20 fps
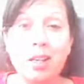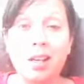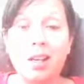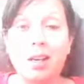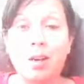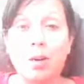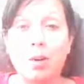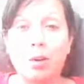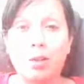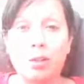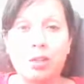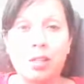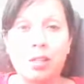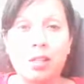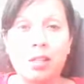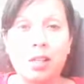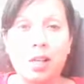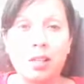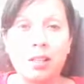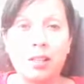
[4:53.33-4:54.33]
or you're just
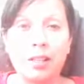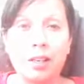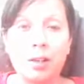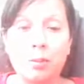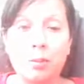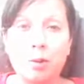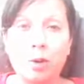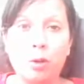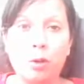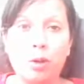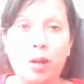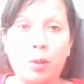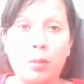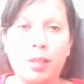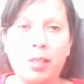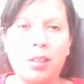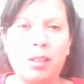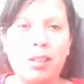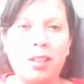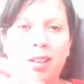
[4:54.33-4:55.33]
starting out
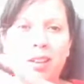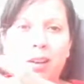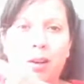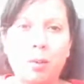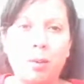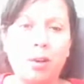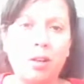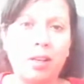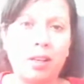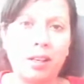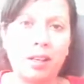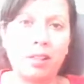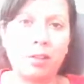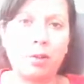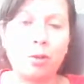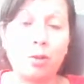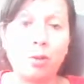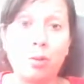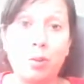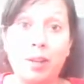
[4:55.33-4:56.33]
programming and think, oh, what could I
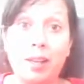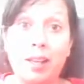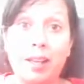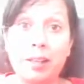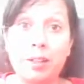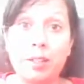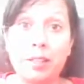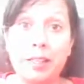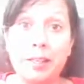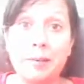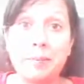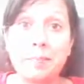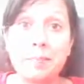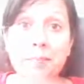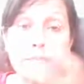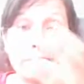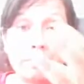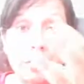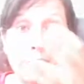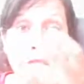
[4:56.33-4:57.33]
do? Well, actually,
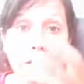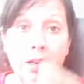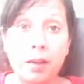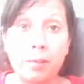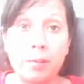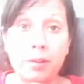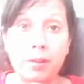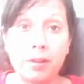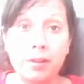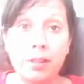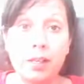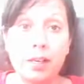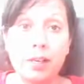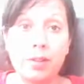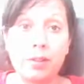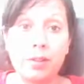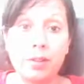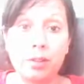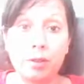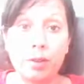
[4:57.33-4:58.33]
The guy
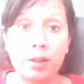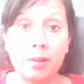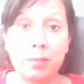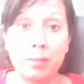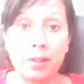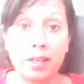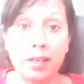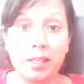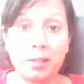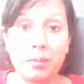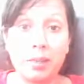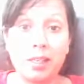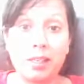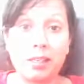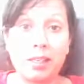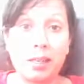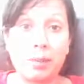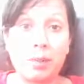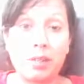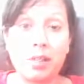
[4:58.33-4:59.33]
on the screen behind me, his
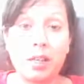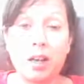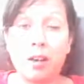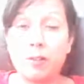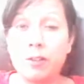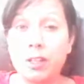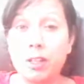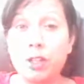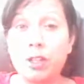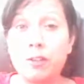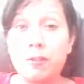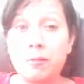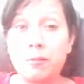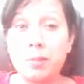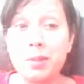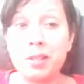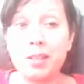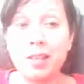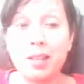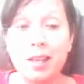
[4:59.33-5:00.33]
name is Avi
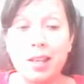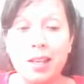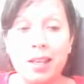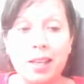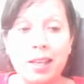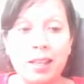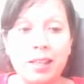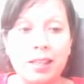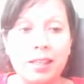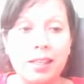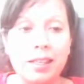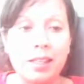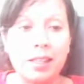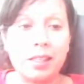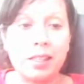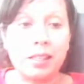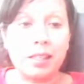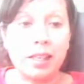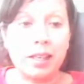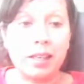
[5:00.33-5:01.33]
Schiffman.
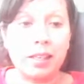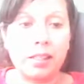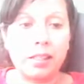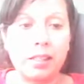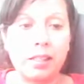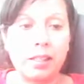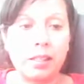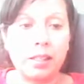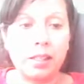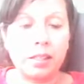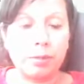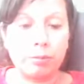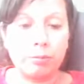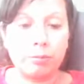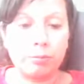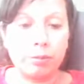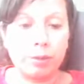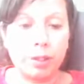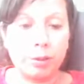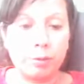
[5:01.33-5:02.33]

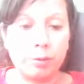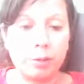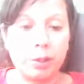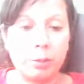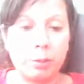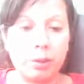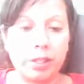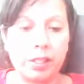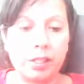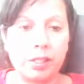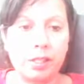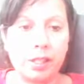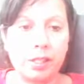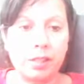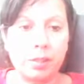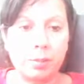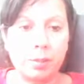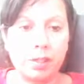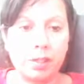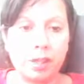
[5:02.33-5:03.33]
We can read what he says
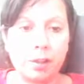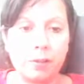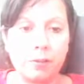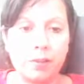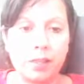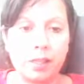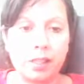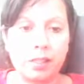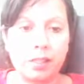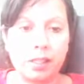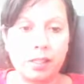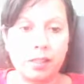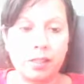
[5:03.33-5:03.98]
himself there. He says he's